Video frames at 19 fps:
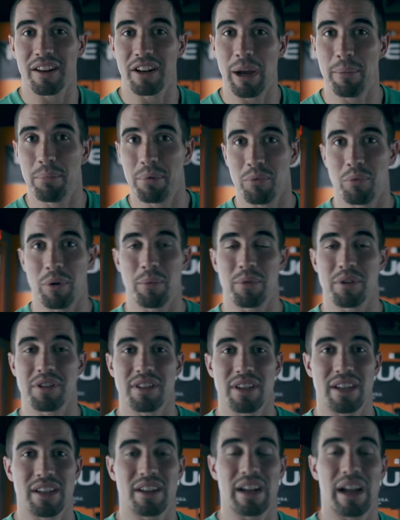it up with what we're
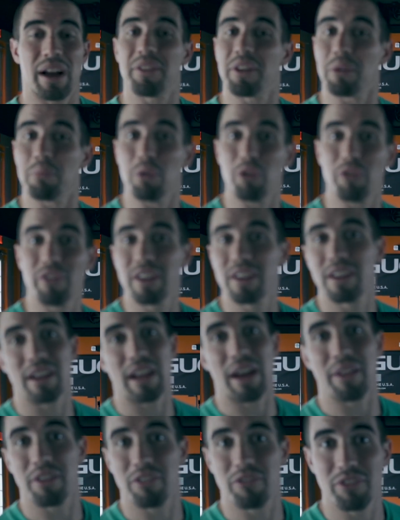seeing and how they're moving and
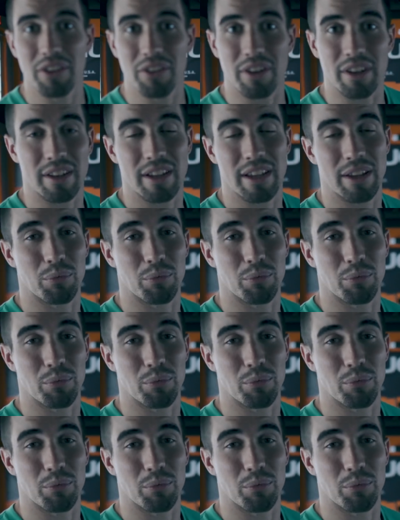how they're feeling